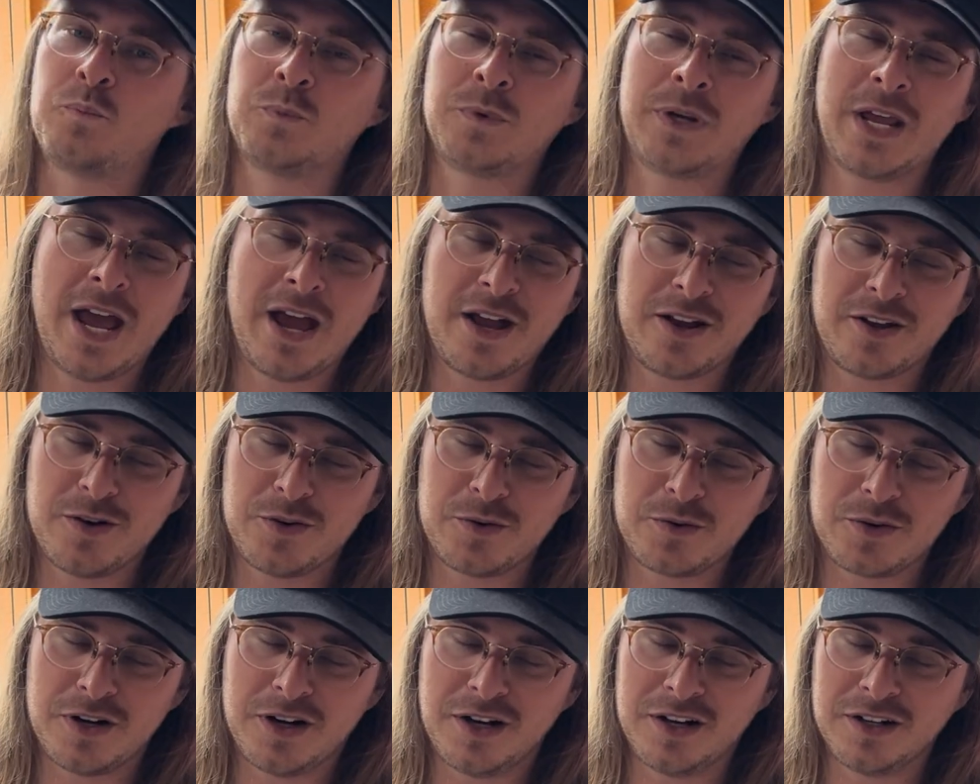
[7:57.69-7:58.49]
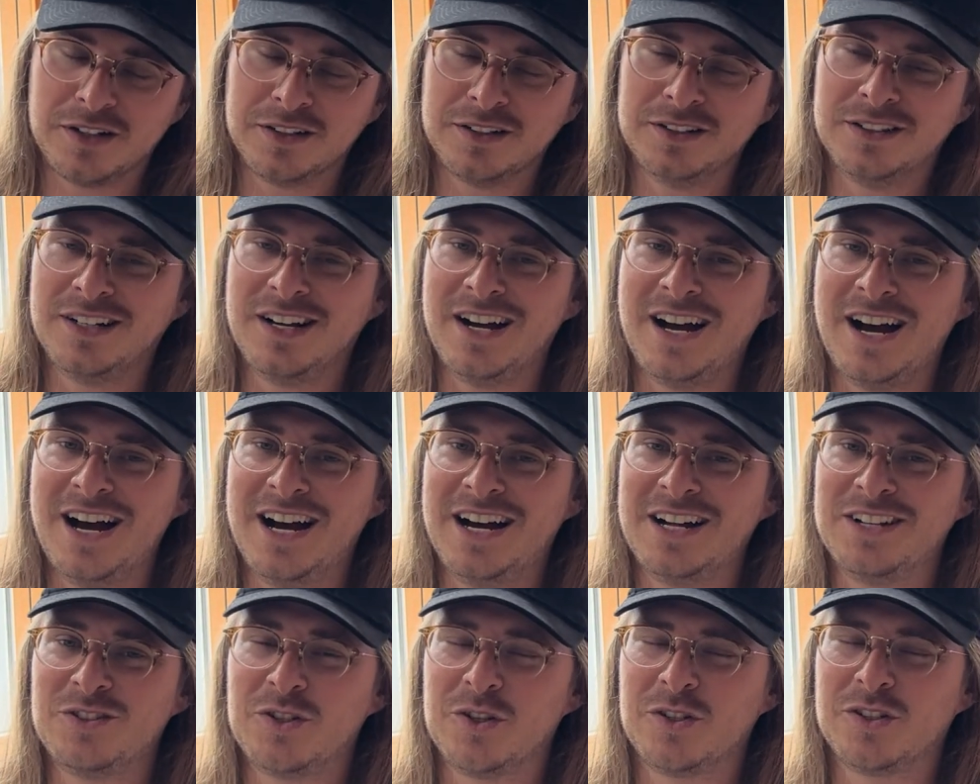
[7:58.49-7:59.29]
Can't go wrong.
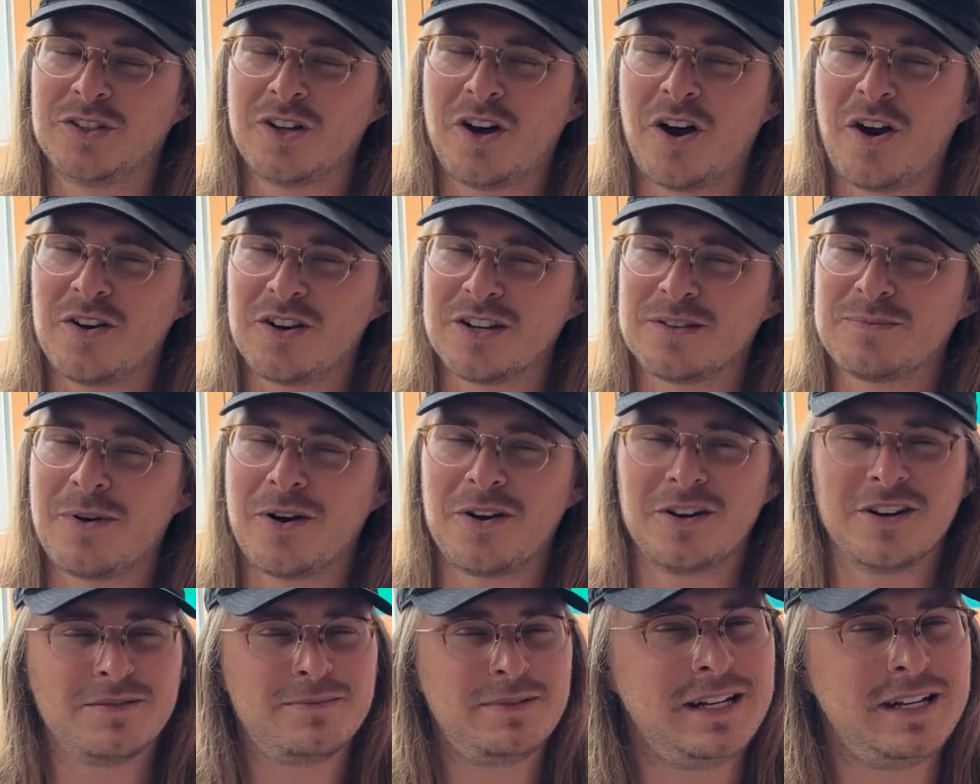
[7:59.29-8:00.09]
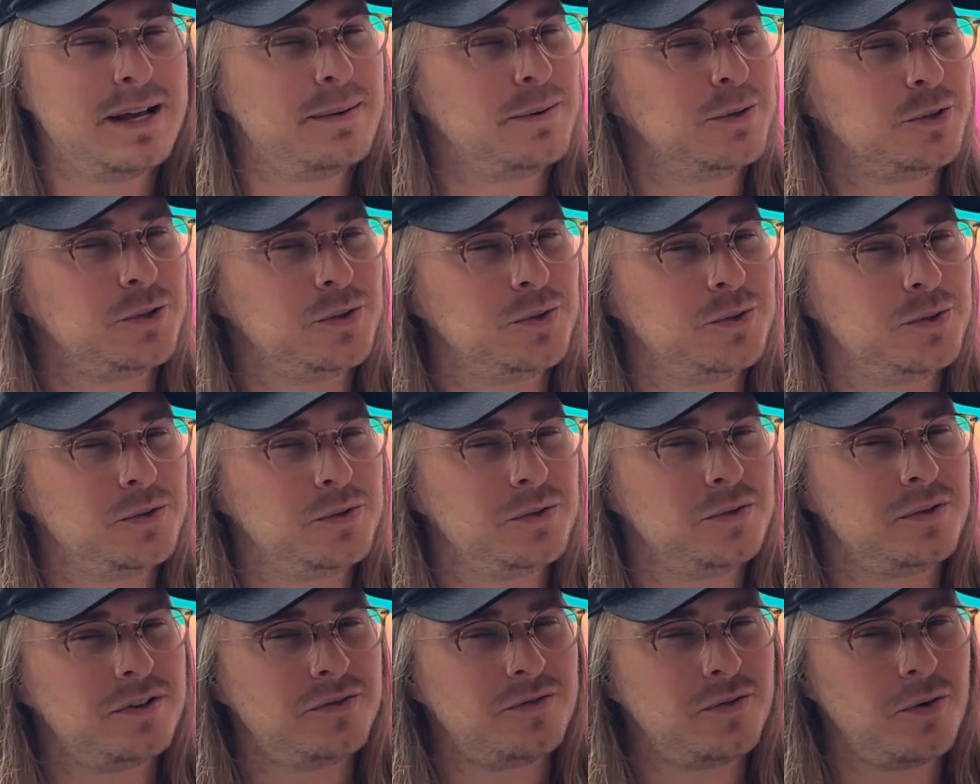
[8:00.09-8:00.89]
Just the hardest part is able
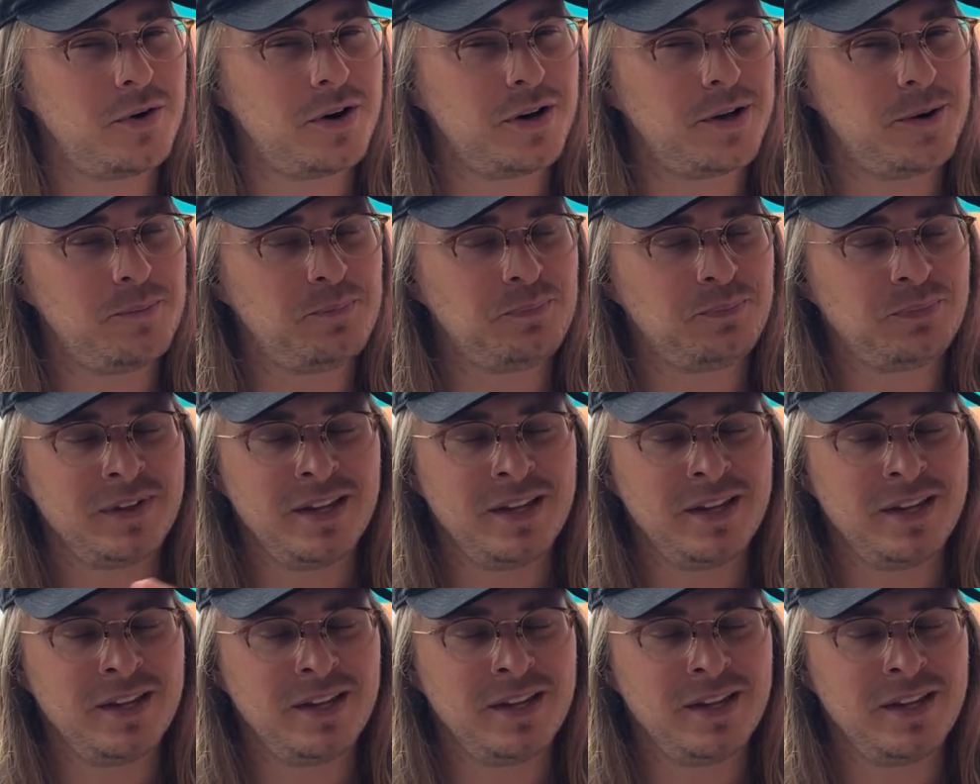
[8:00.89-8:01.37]
to afford it.